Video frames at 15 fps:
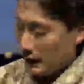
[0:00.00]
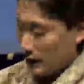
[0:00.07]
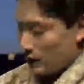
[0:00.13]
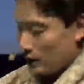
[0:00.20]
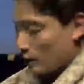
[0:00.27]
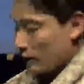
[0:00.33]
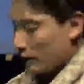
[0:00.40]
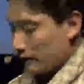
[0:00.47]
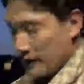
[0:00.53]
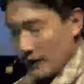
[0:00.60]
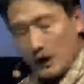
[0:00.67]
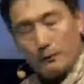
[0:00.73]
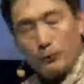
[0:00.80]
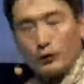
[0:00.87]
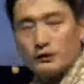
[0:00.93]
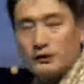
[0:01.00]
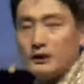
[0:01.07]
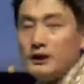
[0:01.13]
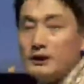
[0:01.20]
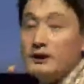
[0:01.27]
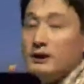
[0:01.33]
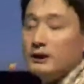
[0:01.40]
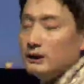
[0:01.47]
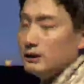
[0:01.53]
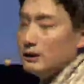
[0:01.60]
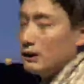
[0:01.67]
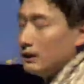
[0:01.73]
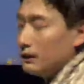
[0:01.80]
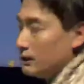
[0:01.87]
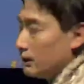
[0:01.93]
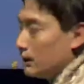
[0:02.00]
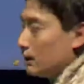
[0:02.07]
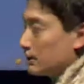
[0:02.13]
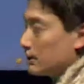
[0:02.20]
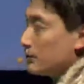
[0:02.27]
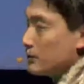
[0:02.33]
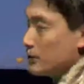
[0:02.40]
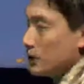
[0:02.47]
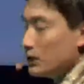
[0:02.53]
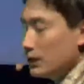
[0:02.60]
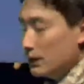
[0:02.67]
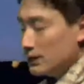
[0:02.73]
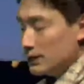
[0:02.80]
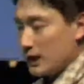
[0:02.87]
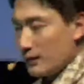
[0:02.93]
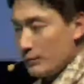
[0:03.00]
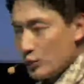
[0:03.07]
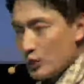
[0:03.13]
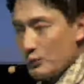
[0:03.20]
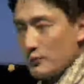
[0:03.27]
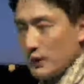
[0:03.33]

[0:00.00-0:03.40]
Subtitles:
one of the airports in India, and some journalists came to him